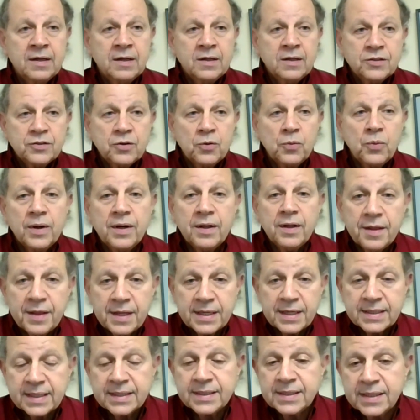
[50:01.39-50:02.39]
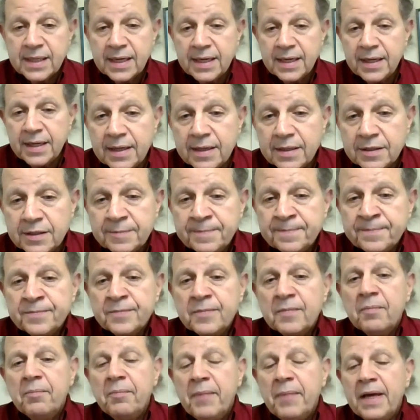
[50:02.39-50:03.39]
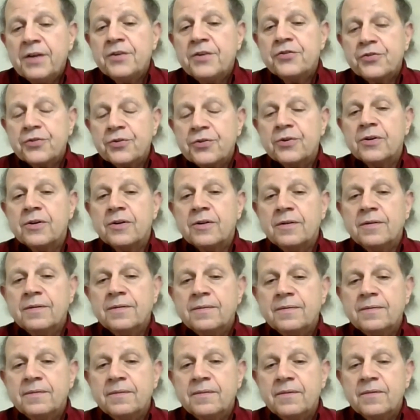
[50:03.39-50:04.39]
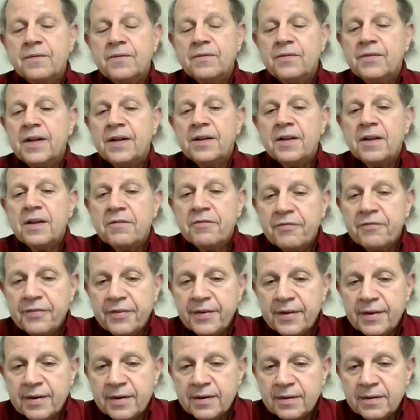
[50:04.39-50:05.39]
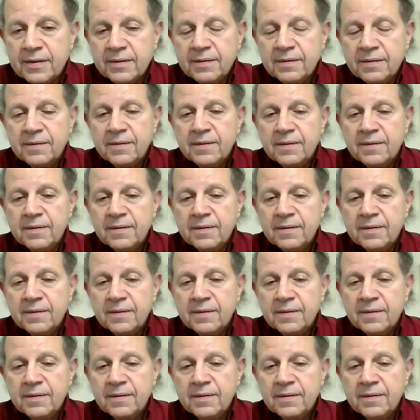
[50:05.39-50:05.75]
So one of the things I'd say is make sure that you feel